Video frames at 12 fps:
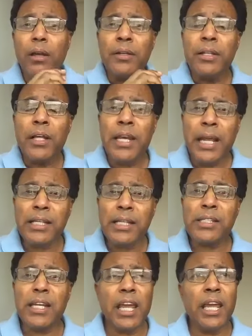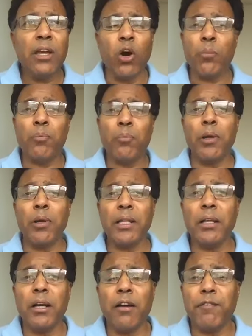the next day, or
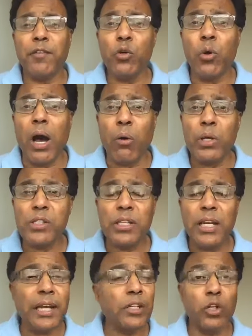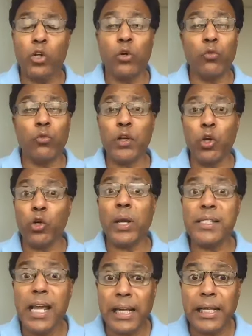probably a few hours later, we don't know
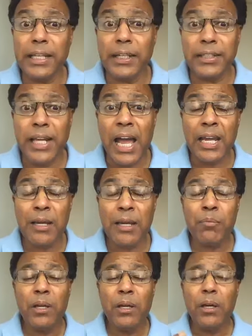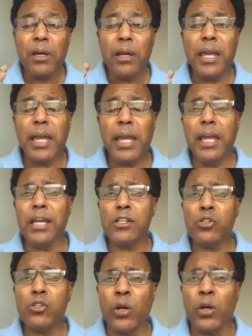exactly the time, he
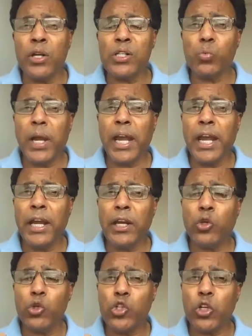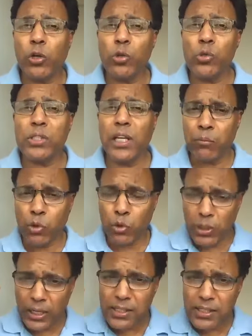is on his way to Jerusalem
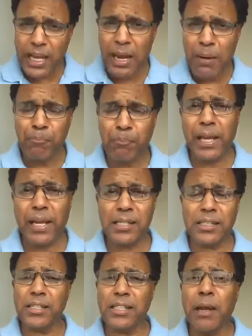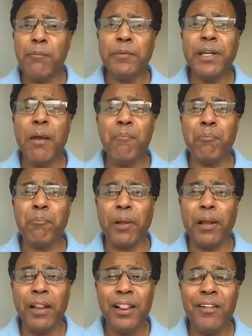to that same place, the same
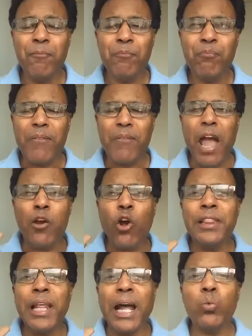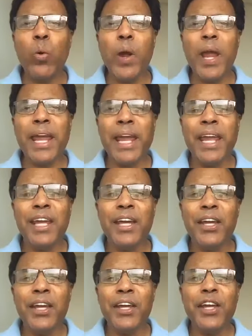temple, and on that way,
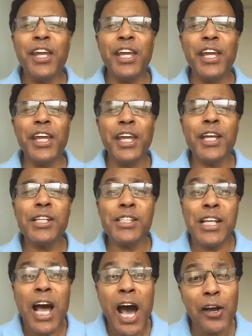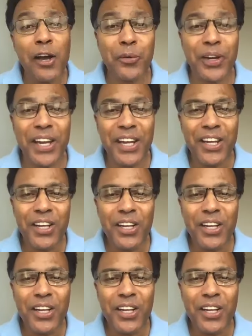he is hungry.